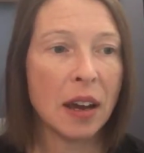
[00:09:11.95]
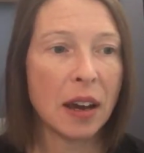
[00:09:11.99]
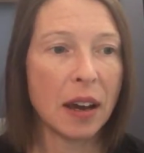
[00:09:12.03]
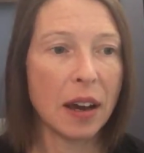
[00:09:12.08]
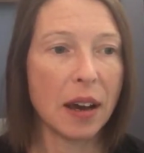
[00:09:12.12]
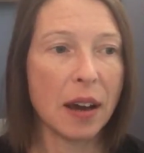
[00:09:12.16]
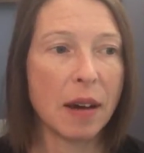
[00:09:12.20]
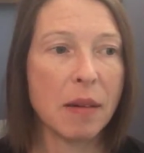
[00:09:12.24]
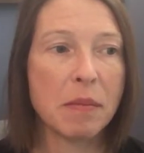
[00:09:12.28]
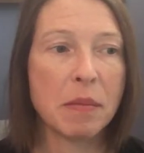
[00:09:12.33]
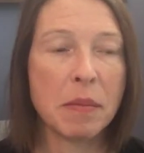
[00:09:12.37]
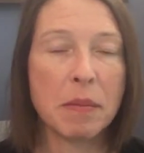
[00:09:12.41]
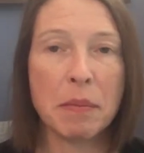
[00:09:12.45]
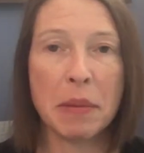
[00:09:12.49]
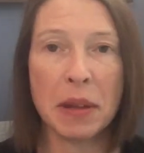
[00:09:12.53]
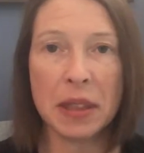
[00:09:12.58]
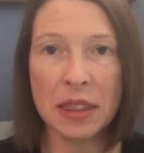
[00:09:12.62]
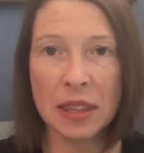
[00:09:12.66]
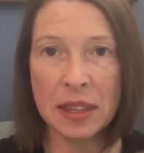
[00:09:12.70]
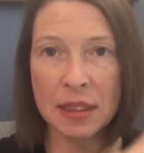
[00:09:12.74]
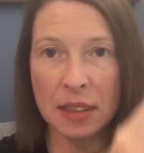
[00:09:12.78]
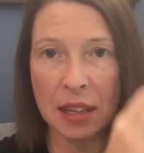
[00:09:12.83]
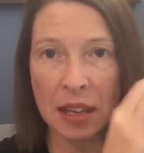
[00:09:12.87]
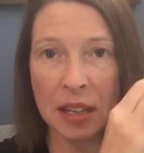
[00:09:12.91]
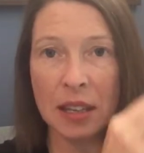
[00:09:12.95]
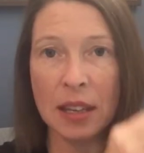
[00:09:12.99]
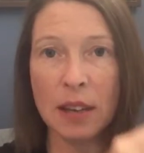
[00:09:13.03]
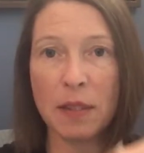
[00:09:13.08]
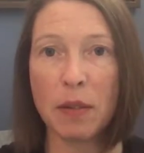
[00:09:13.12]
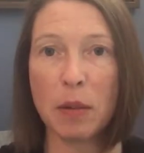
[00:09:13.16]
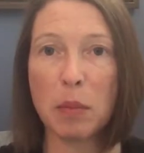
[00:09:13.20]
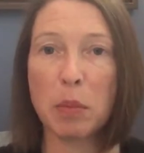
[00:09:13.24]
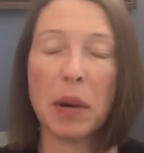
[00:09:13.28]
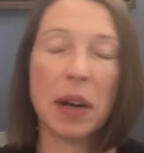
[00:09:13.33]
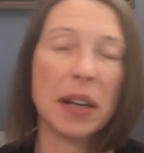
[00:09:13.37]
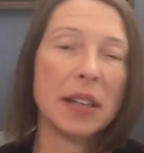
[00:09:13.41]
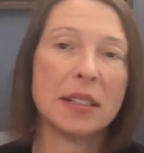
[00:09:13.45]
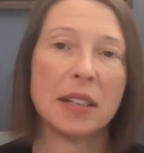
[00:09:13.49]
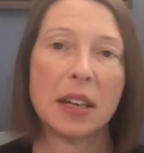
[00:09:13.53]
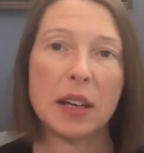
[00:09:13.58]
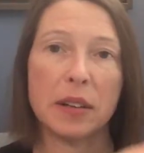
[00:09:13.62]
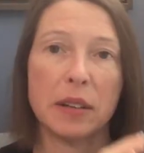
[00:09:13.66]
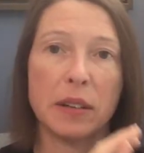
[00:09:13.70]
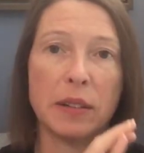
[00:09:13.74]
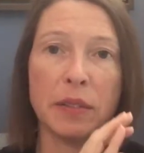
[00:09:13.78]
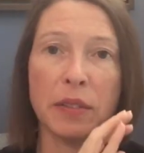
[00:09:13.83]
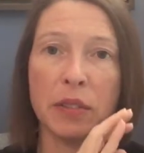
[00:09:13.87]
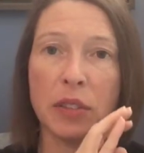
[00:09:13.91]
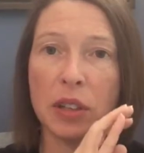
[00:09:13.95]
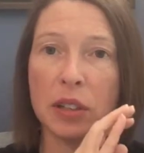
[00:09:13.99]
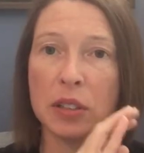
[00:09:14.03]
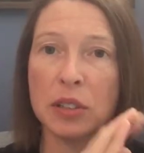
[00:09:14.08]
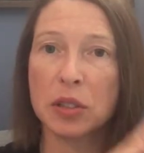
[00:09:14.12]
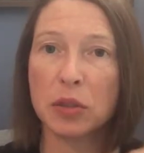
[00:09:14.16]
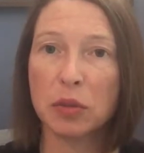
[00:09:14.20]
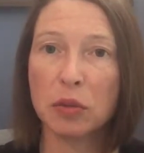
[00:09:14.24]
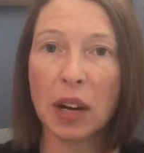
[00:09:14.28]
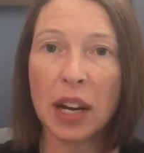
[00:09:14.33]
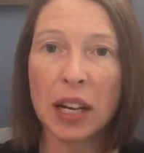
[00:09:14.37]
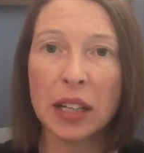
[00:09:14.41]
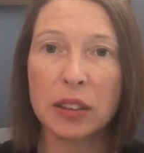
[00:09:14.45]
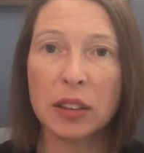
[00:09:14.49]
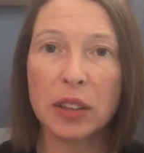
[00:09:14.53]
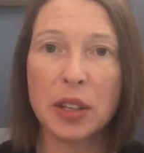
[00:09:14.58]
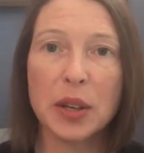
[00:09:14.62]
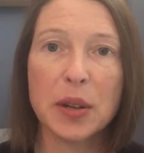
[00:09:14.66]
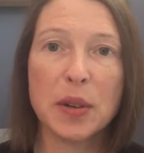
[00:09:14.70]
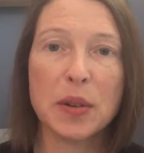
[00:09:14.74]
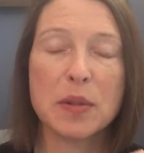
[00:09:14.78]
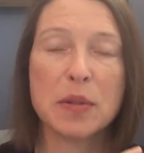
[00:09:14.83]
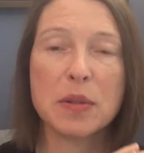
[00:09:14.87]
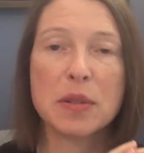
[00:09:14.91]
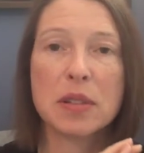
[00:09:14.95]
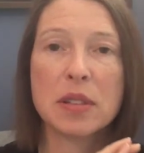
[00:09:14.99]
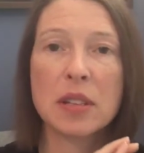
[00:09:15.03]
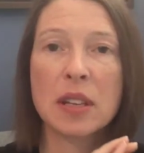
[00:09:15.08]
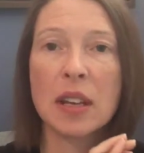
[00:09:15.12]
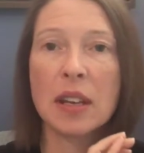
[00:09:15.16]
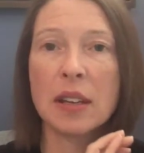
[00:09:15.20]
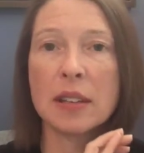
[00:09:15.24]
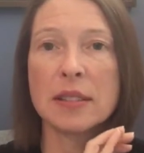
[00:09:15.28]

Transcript: But then they give a breakdown of their direct loans,